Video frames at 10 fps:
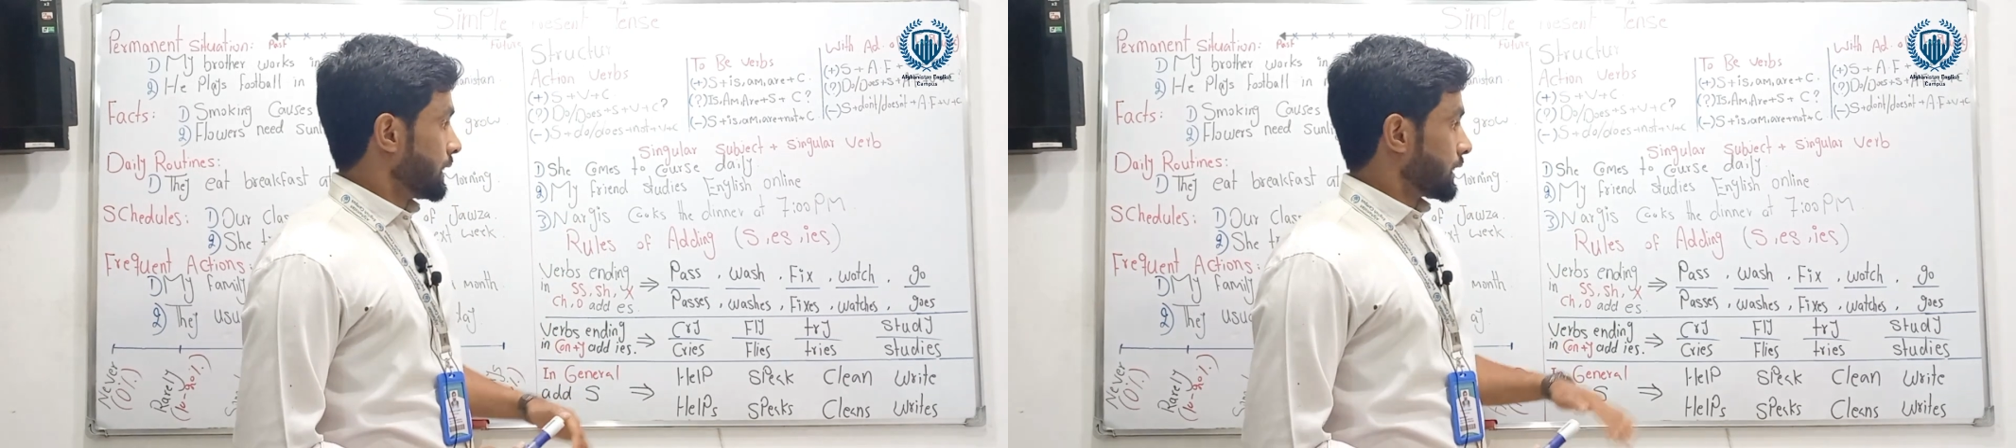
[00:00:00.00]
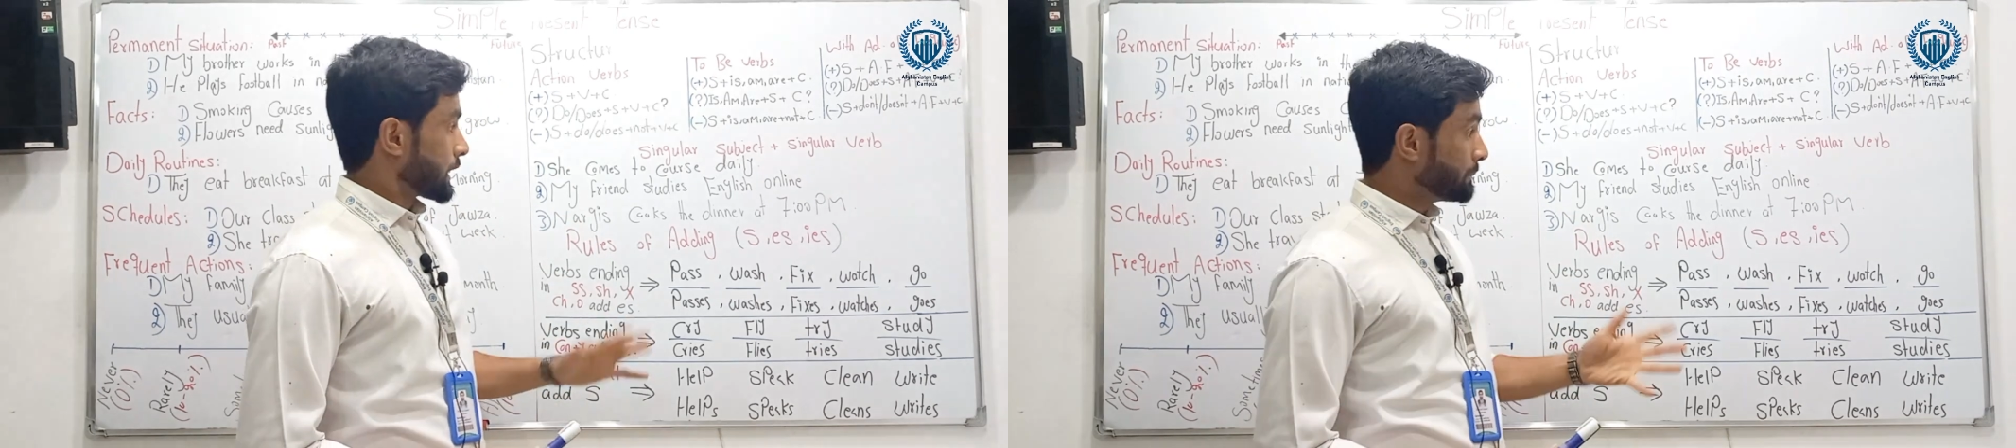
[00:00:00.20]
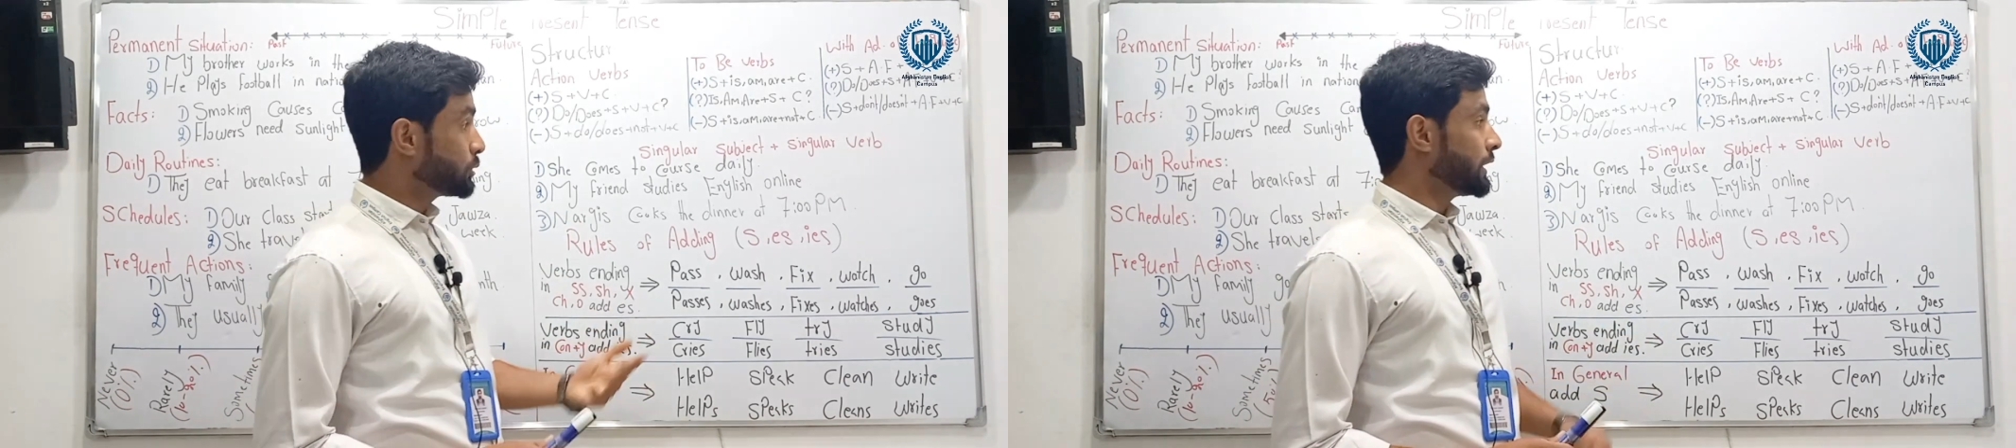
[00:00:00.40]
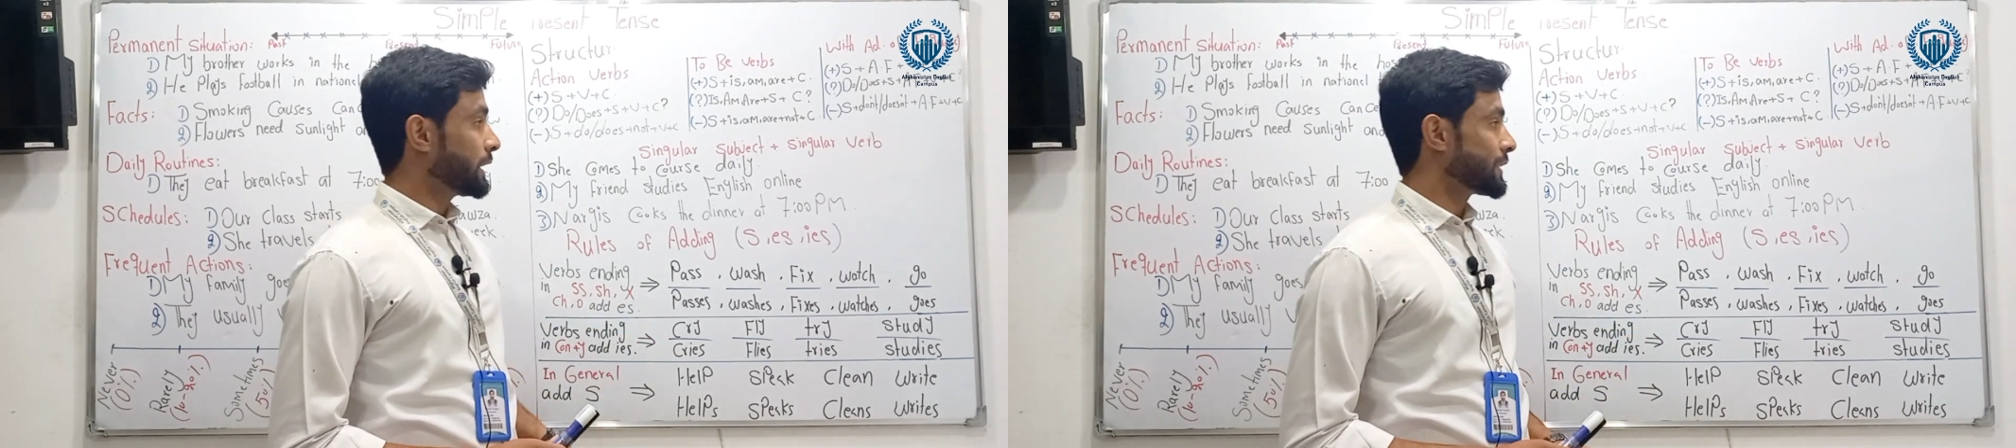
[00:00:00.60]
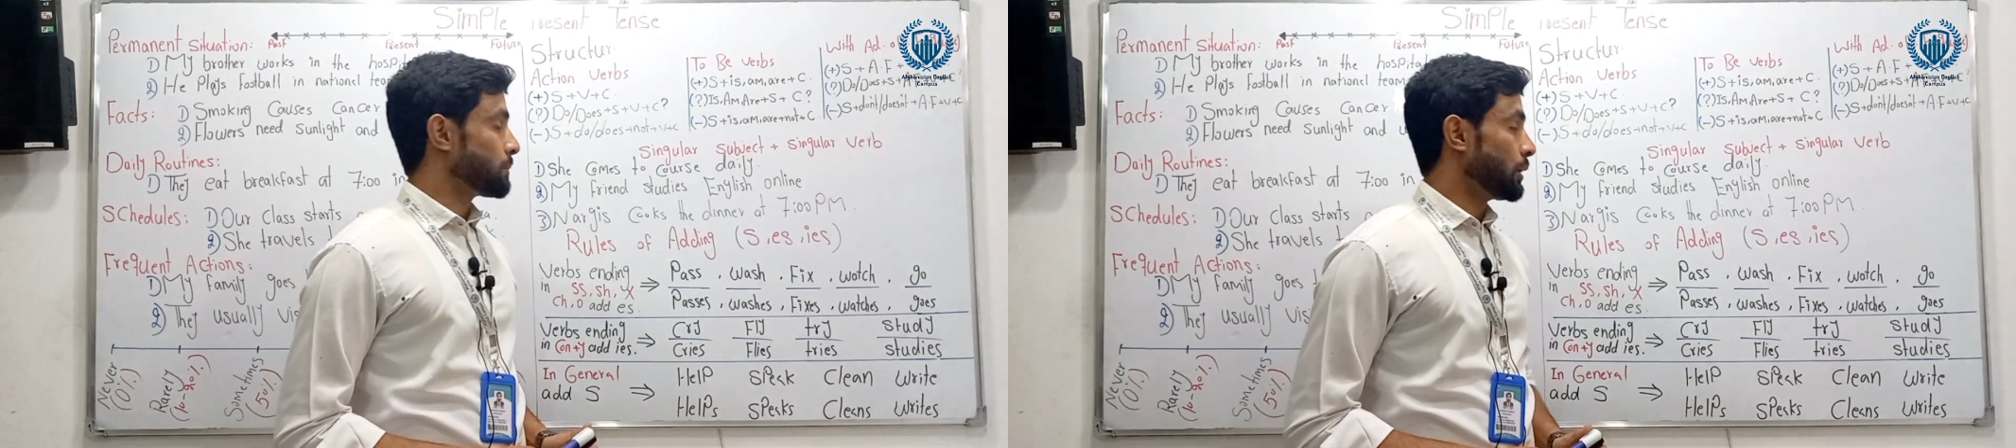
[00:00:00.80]
Come to the
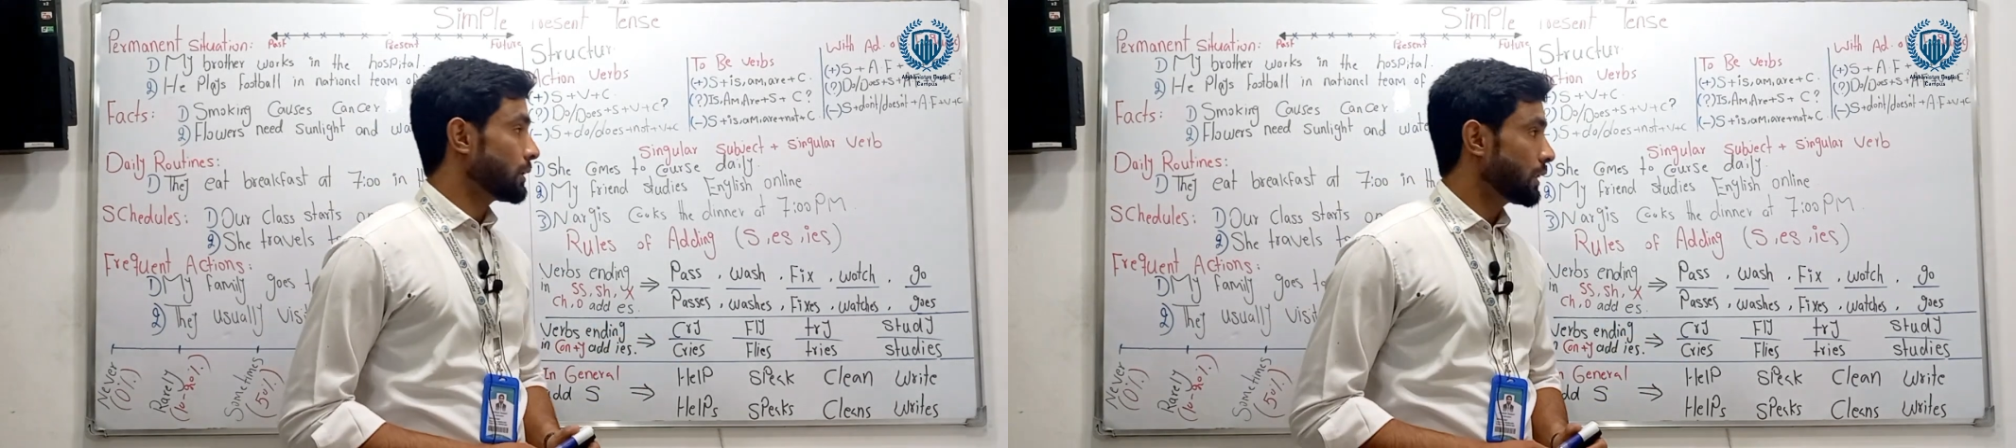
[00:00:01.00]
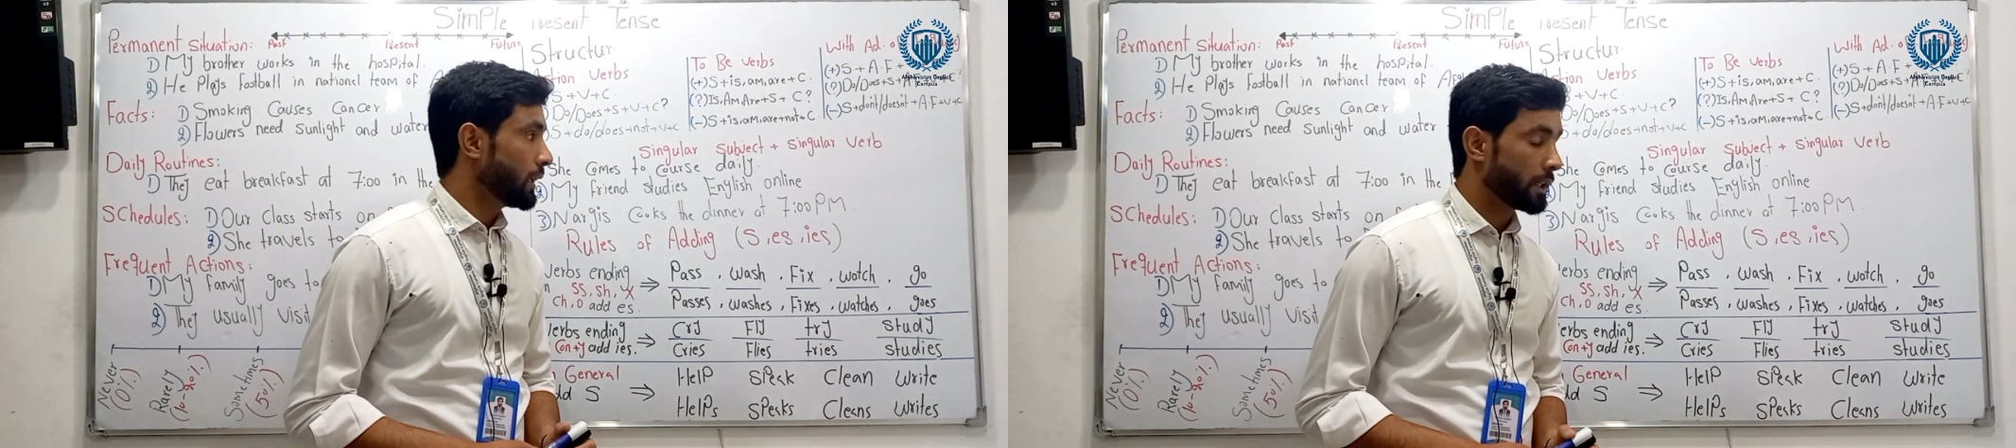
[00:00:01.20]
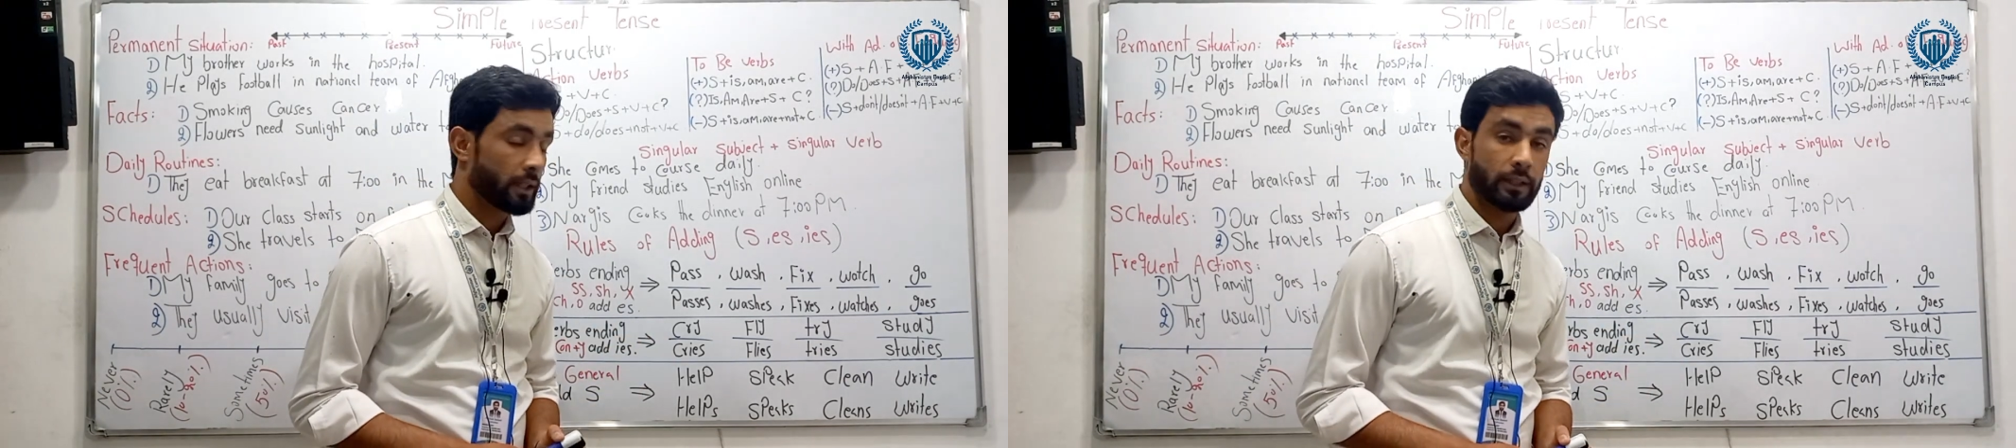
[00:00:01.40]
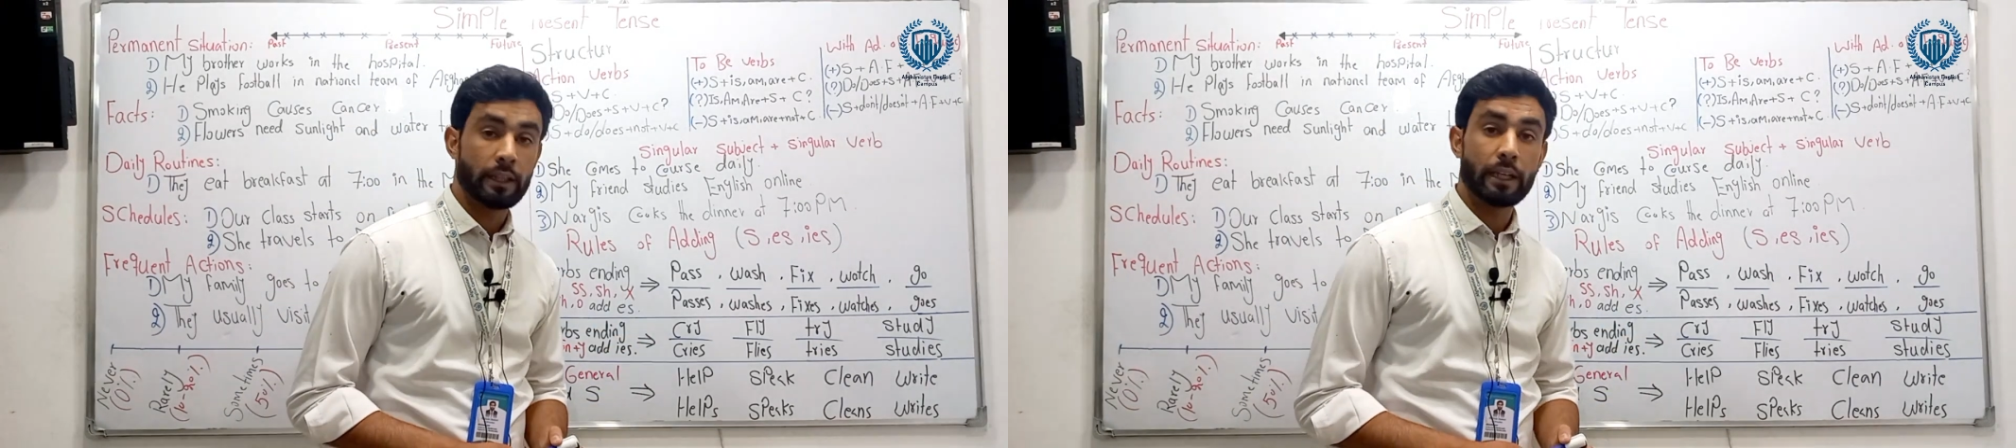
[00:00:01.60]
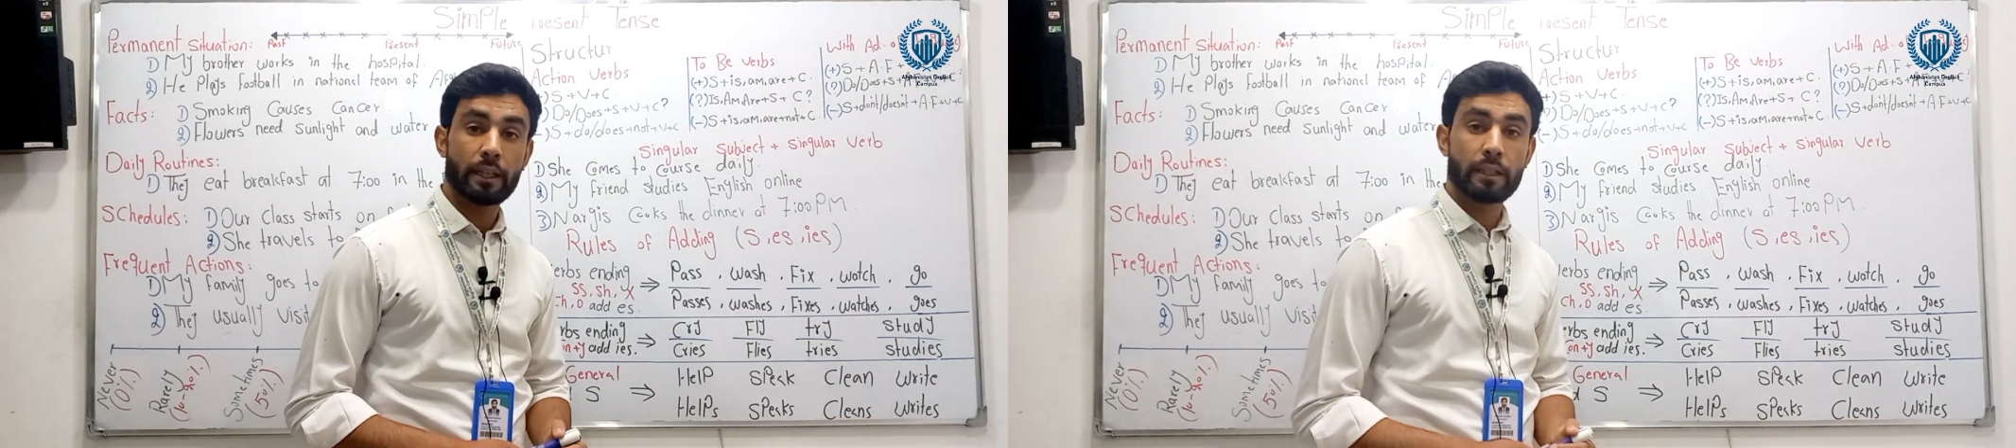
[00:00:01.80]
next part. The